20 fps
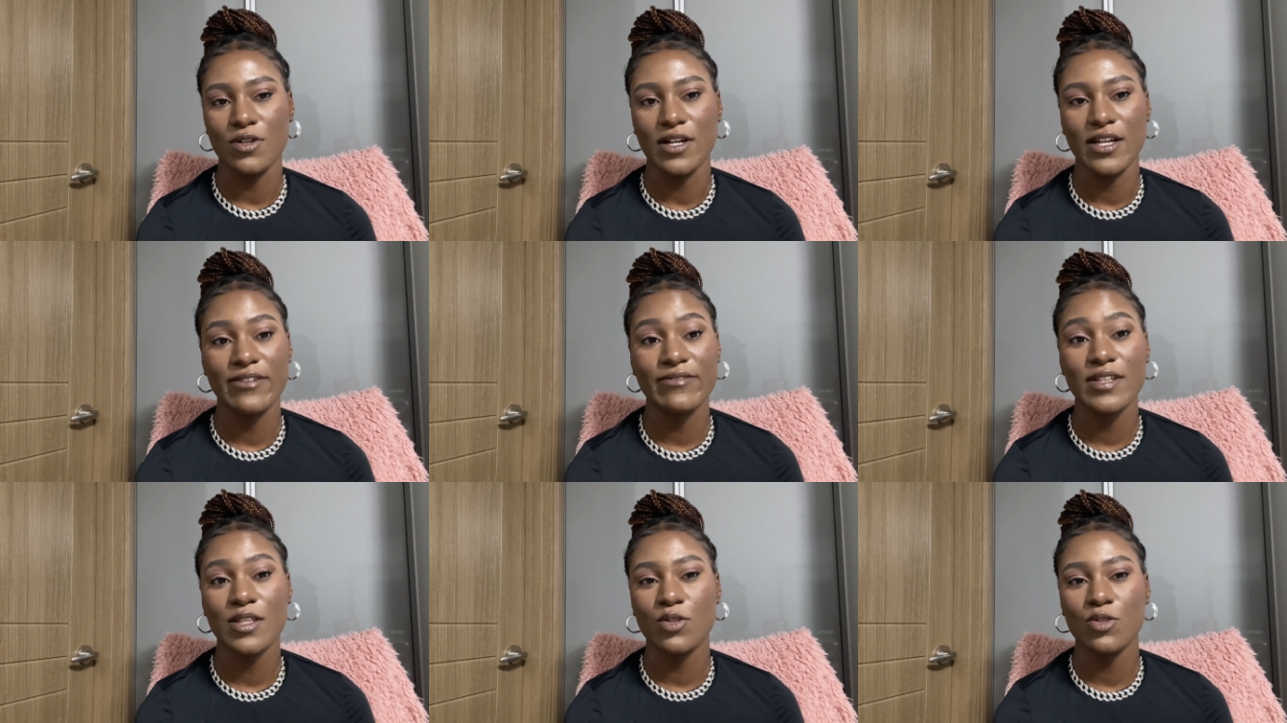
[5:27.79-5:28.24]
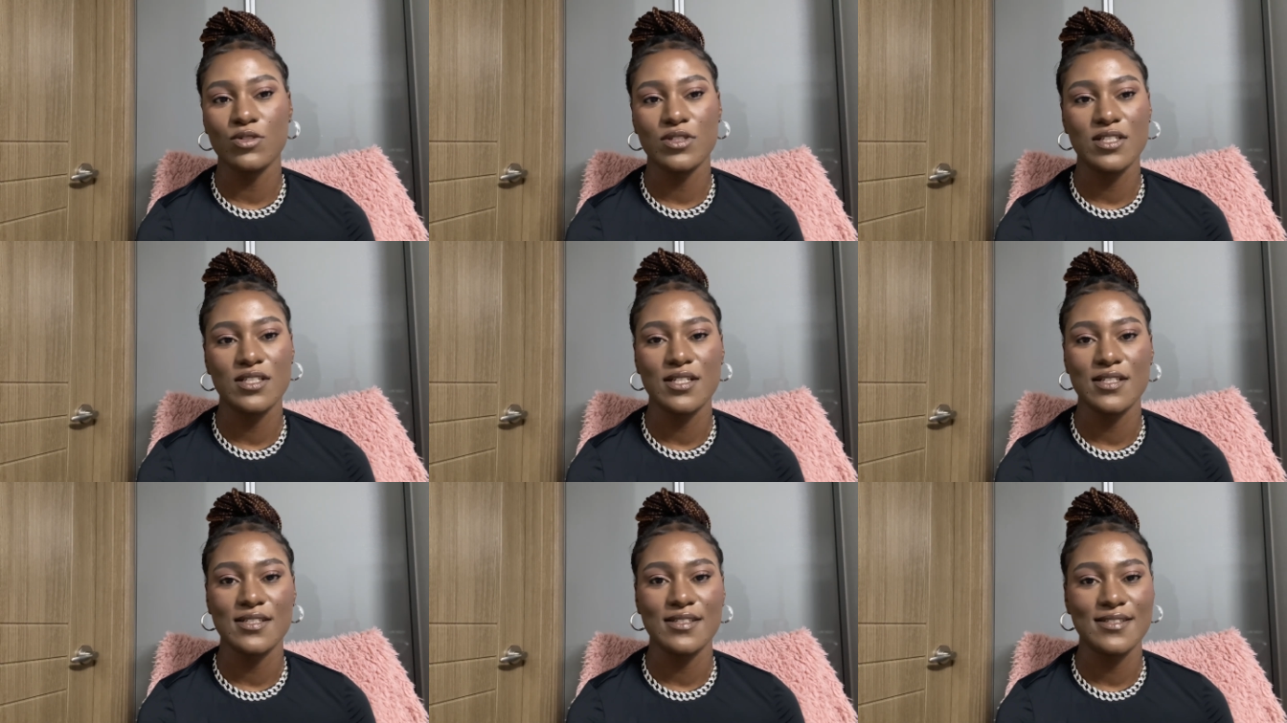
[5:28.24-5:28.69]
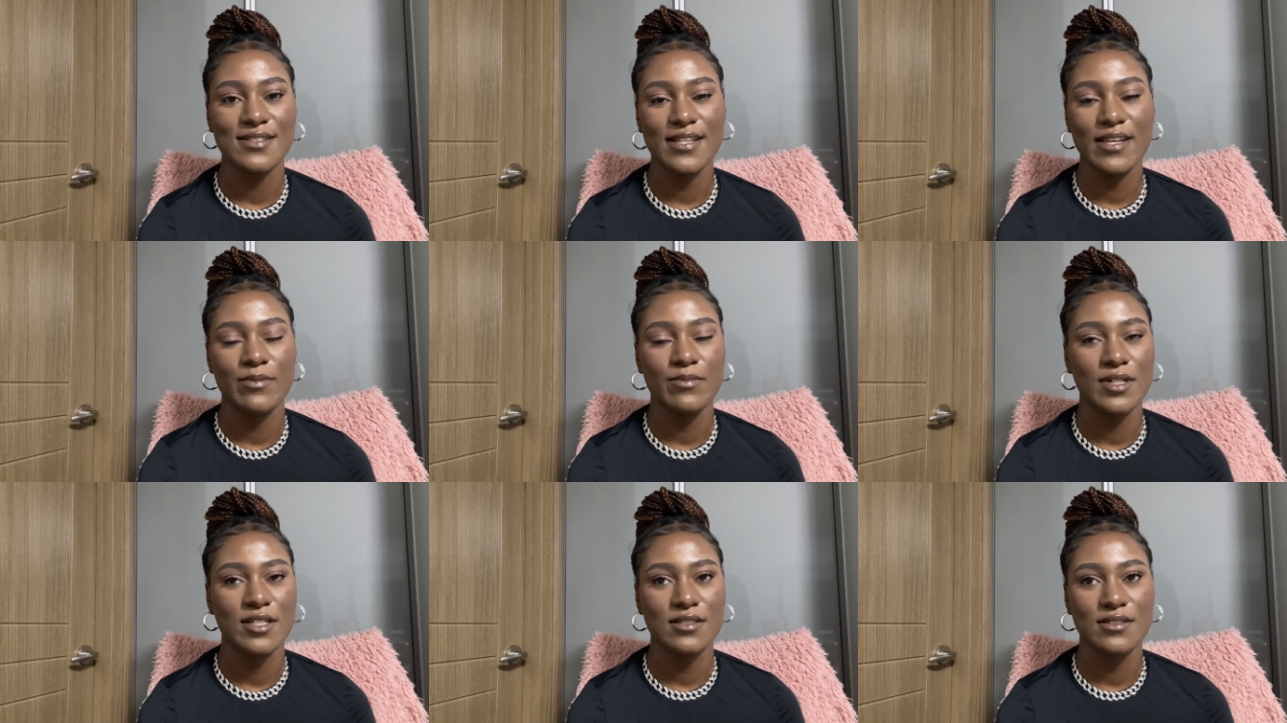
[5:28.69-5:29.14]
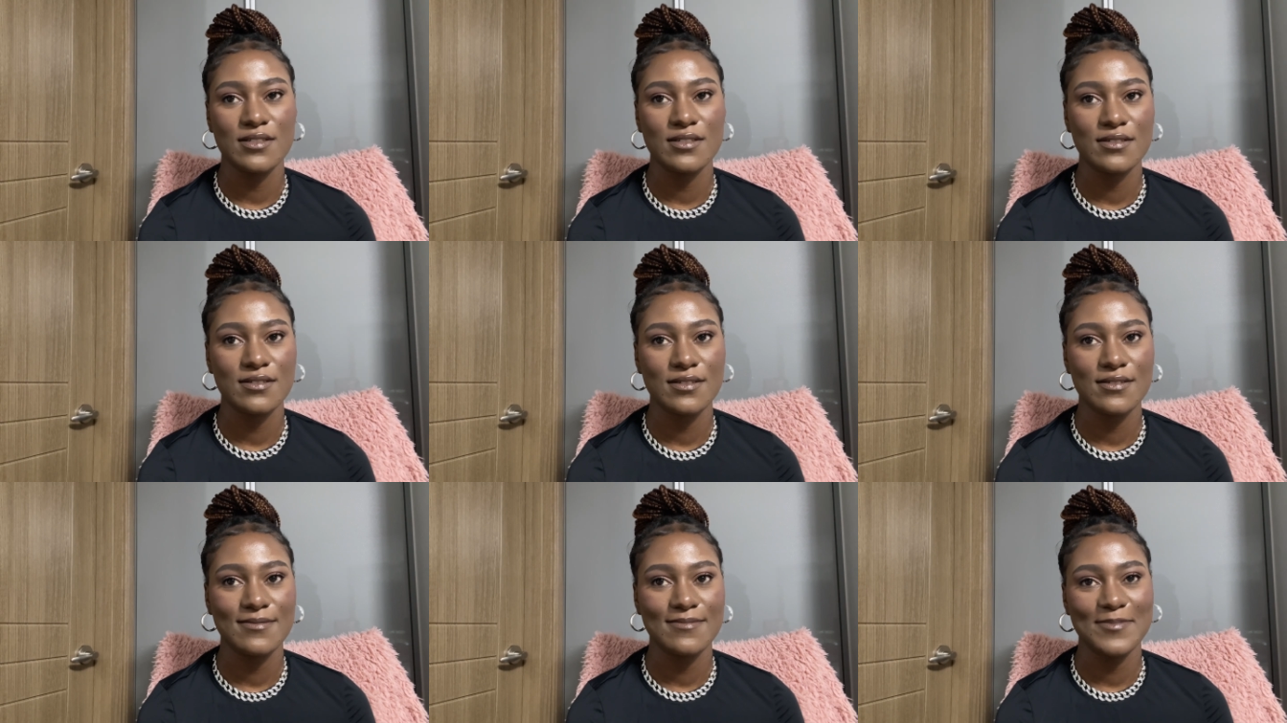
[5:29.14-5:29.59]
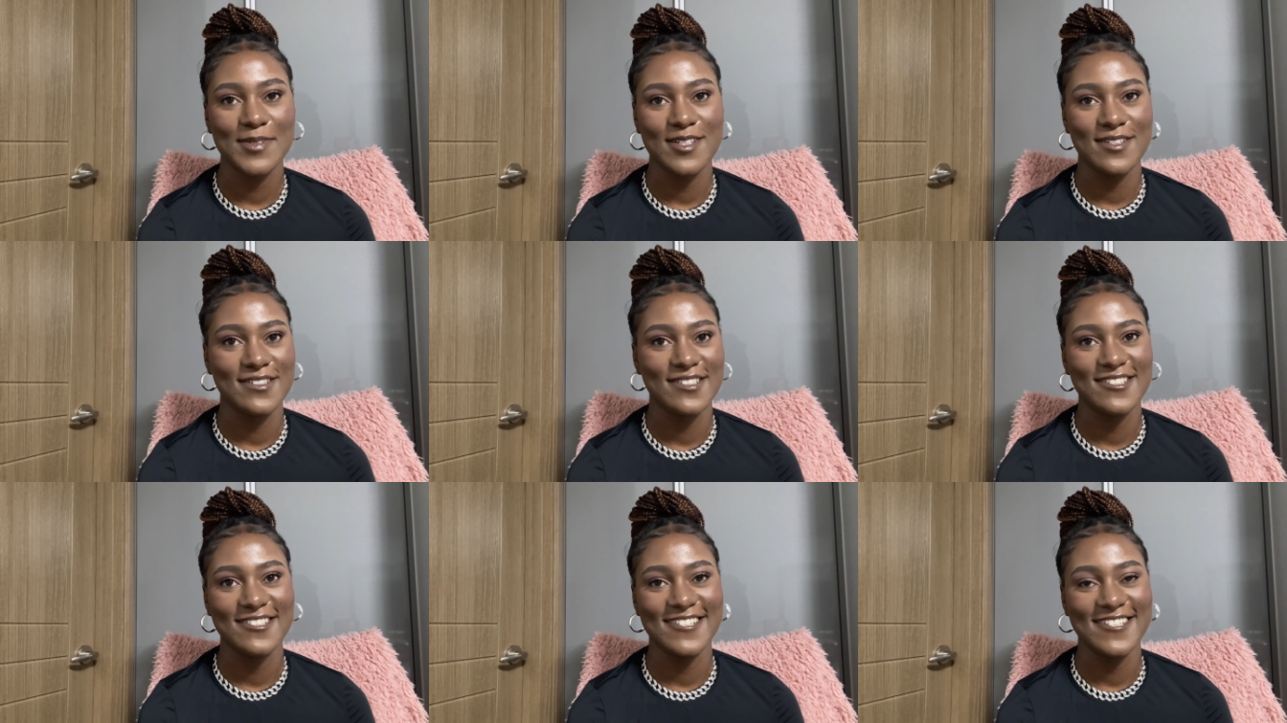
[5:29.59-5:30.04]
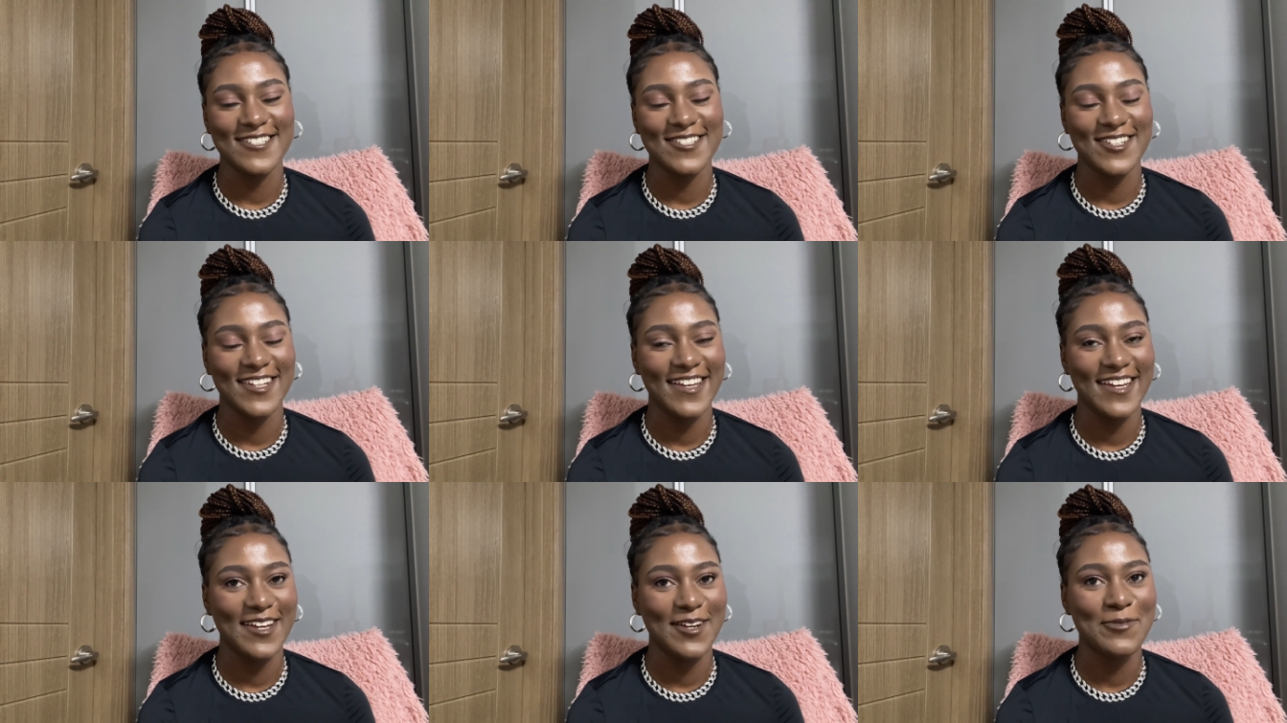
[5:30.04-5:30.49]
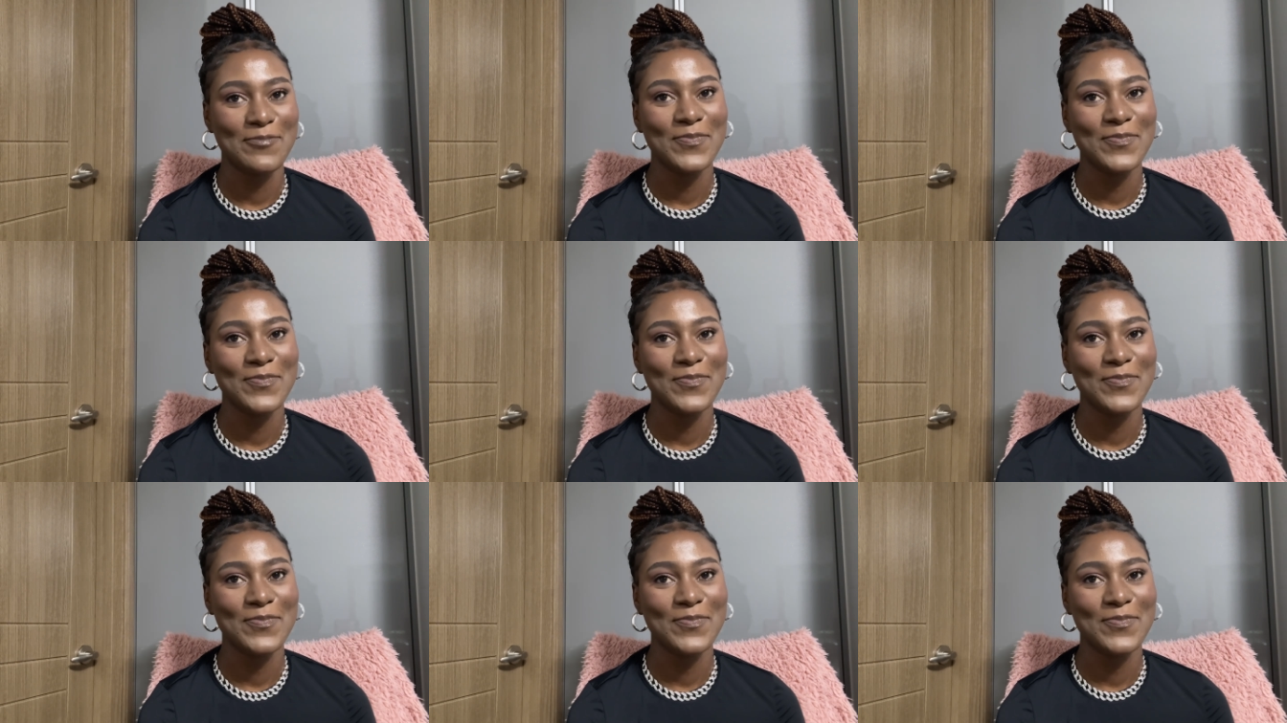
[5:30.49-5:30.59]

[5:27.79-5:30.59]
even though she doesn't say much because she doesn't care.